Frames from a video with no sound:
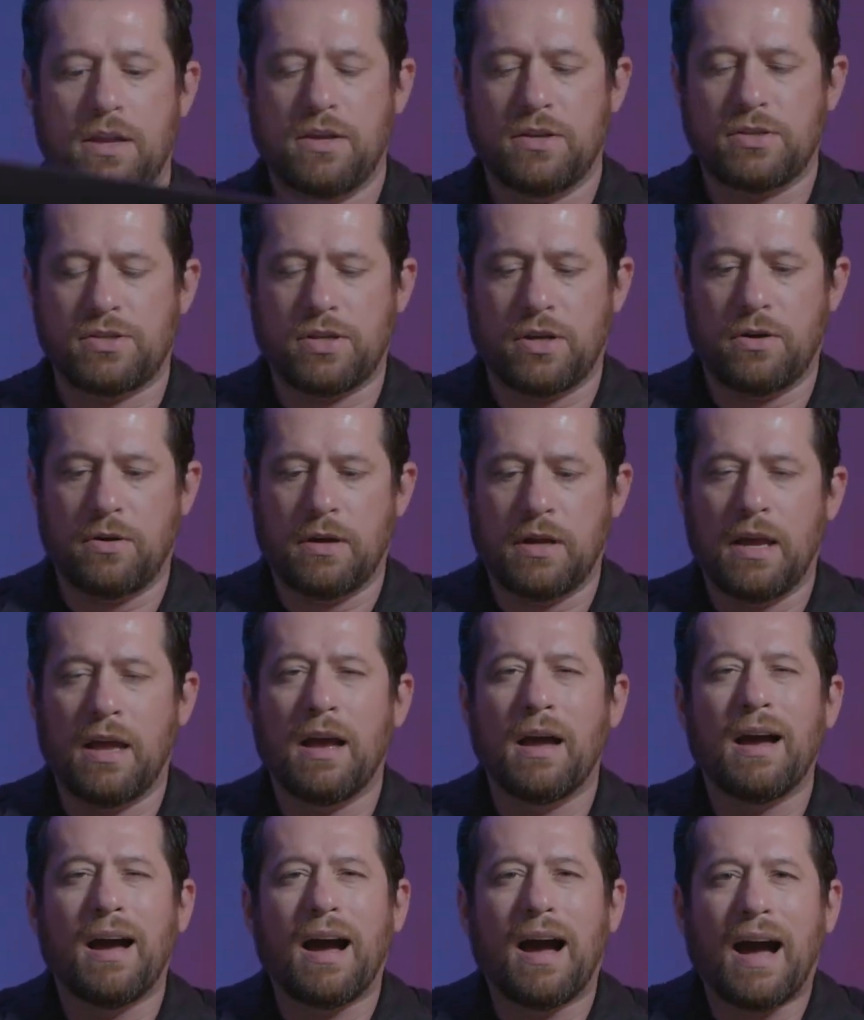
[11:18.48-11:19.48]
So
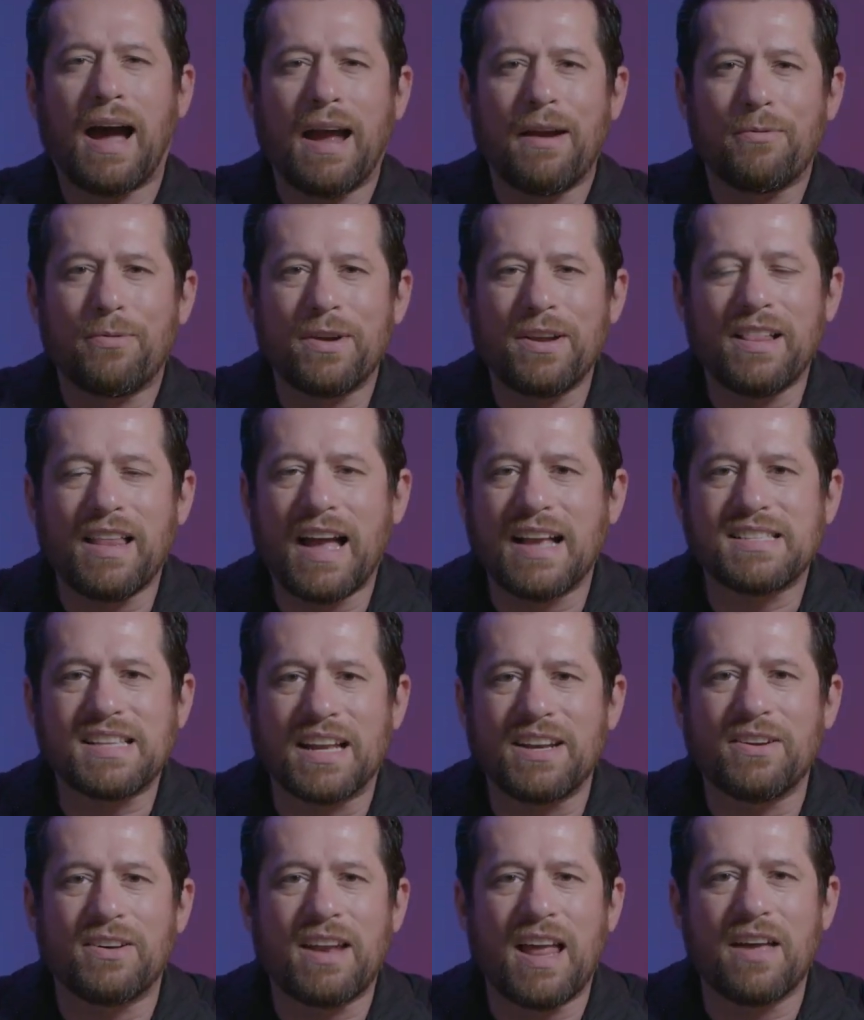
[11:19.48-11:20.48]
I realized
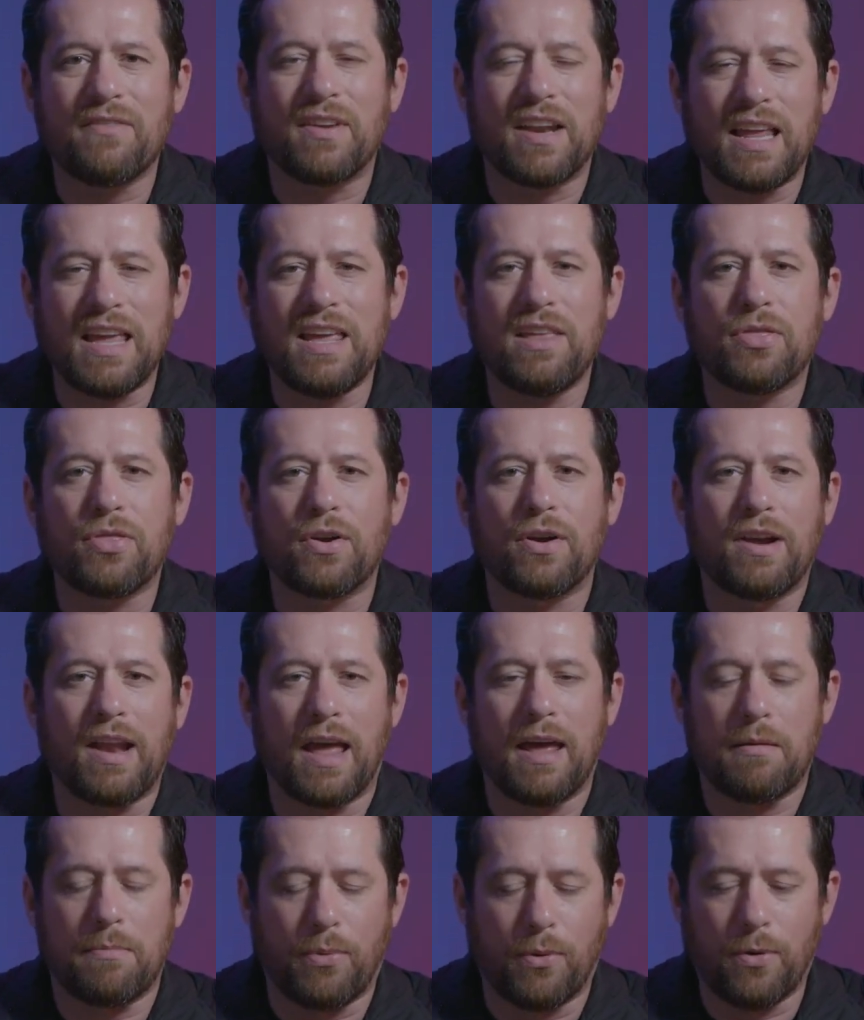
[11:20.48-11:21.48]
I don't have an
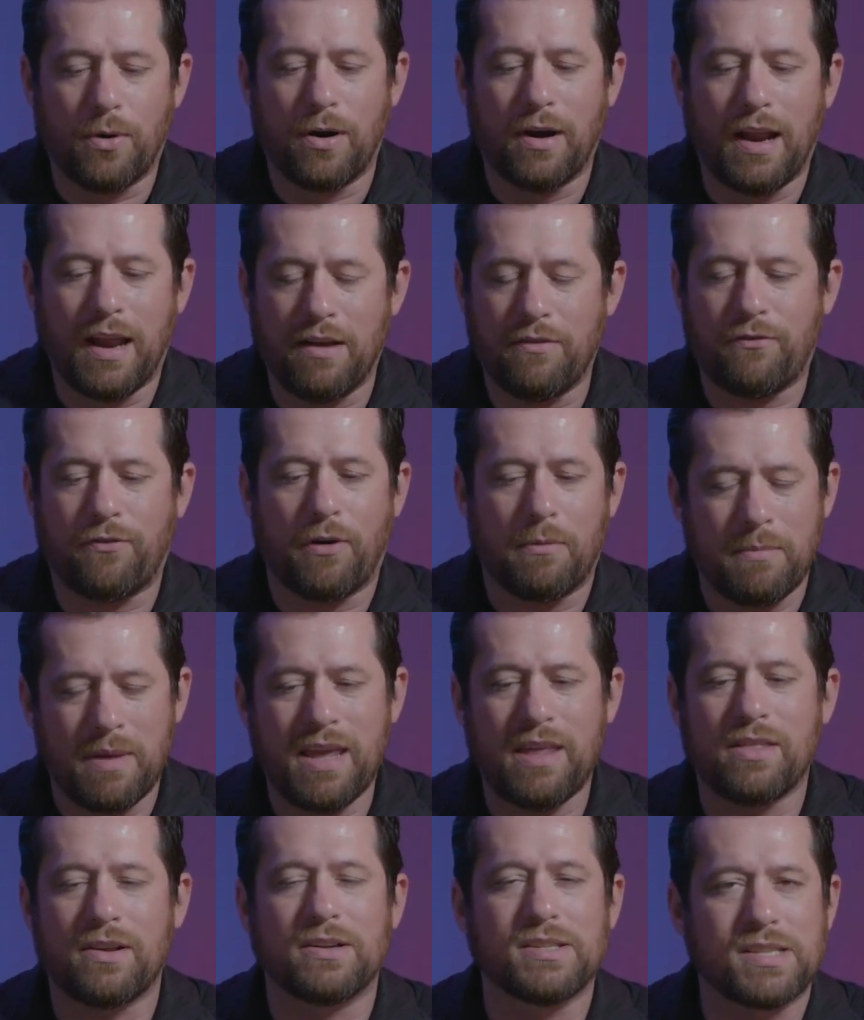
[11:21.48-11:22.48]
Ethernet port, and for
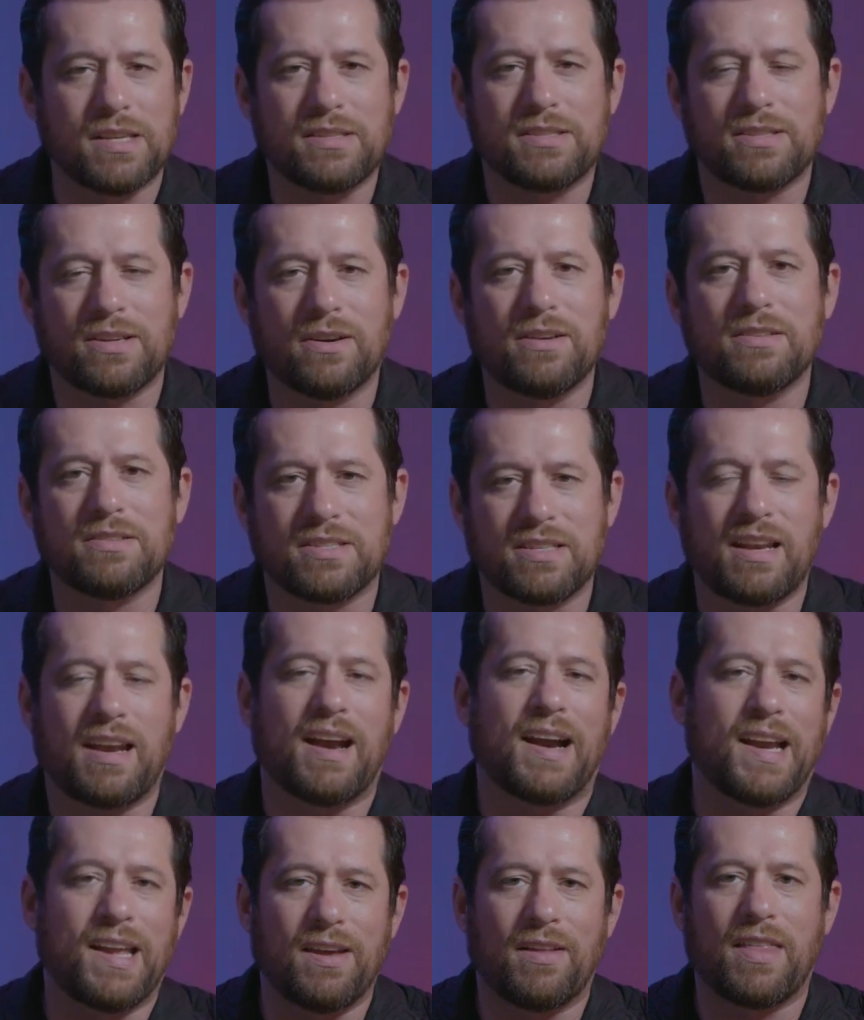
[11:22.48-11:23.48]
me there's a certain
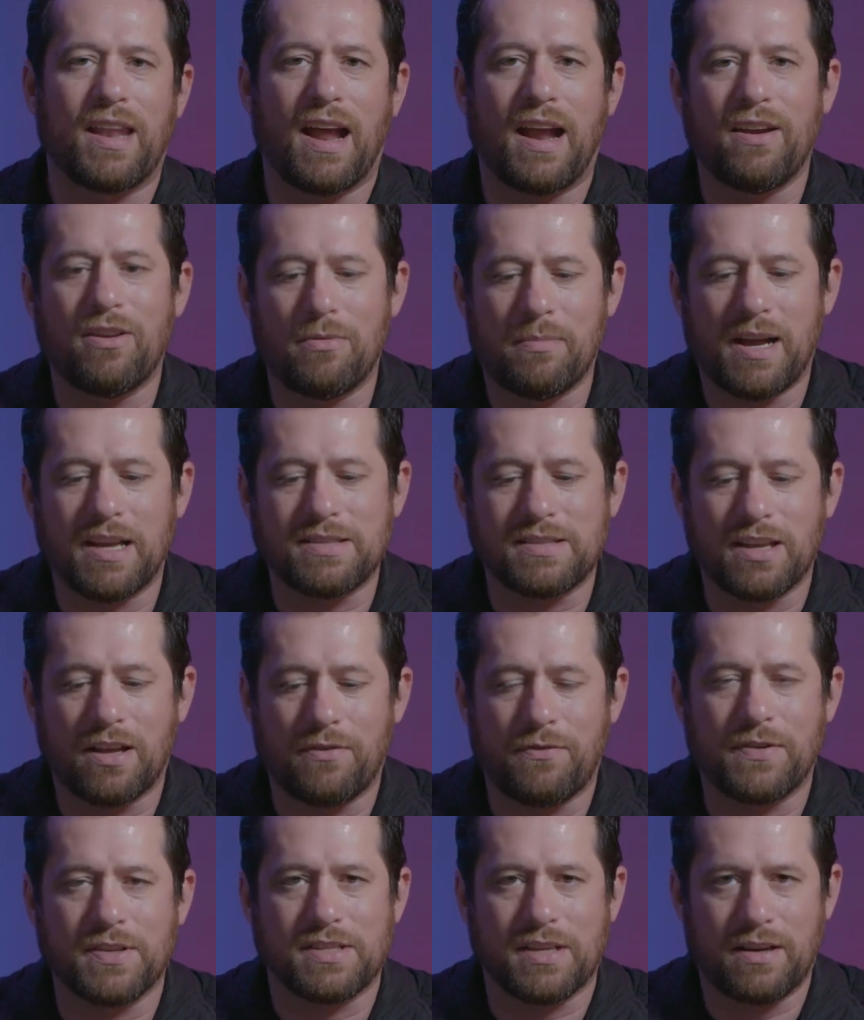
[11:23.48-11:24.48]
scenario that I know
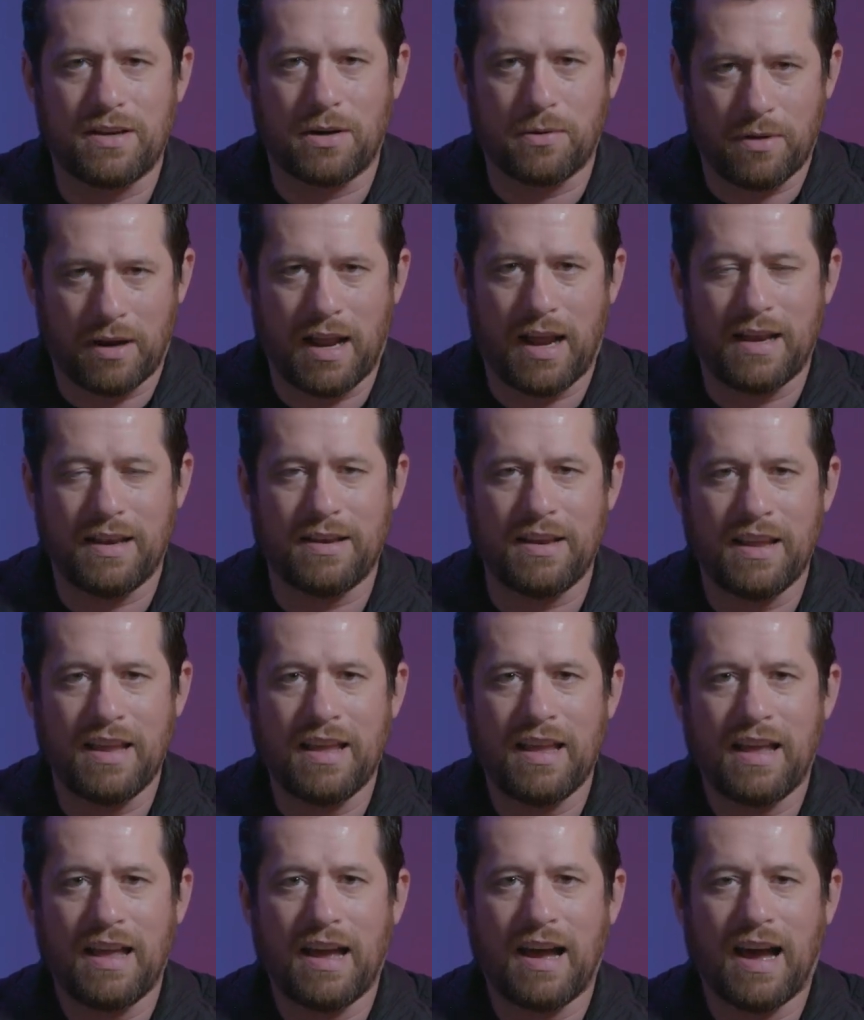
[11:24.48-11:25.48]
myself is under when
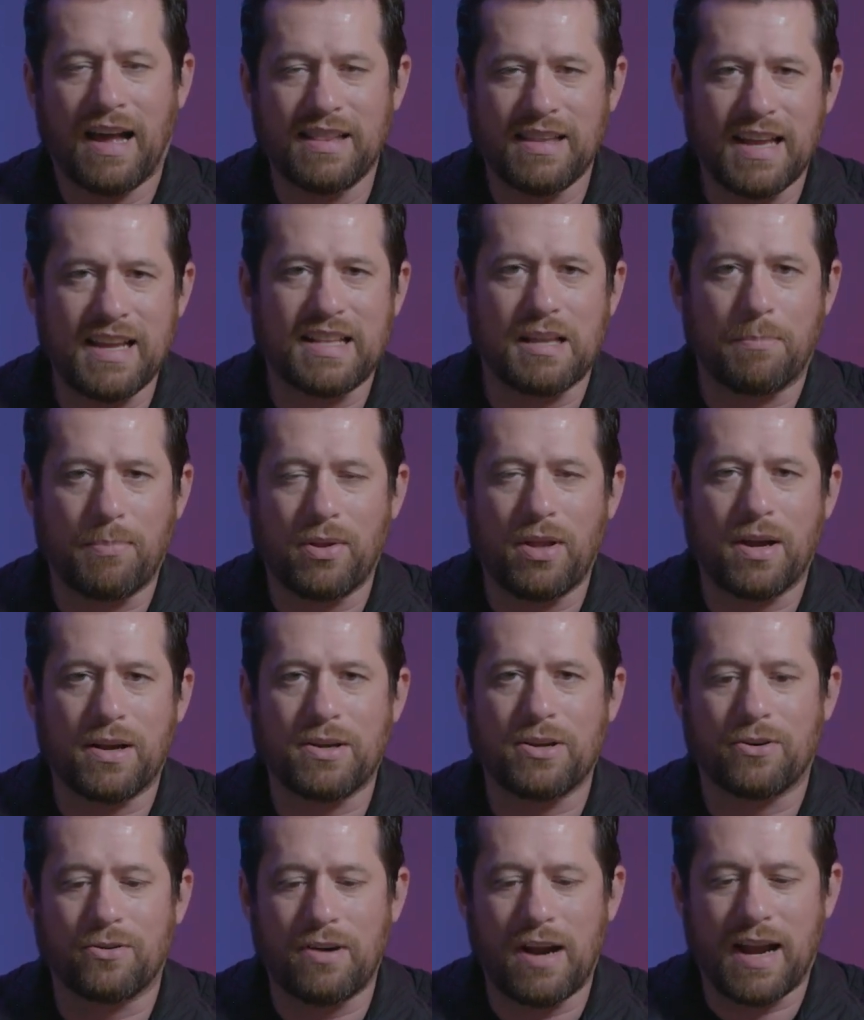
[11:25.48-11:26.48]
I like to
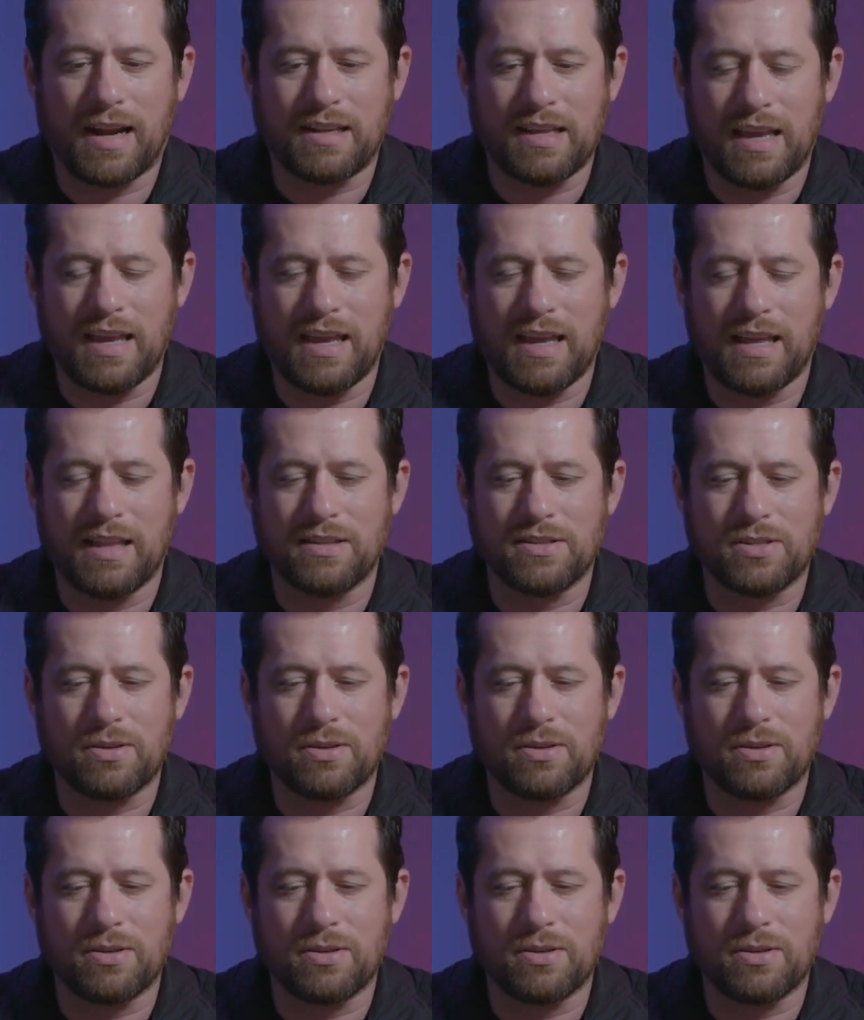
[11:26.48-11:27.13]
plug direct in.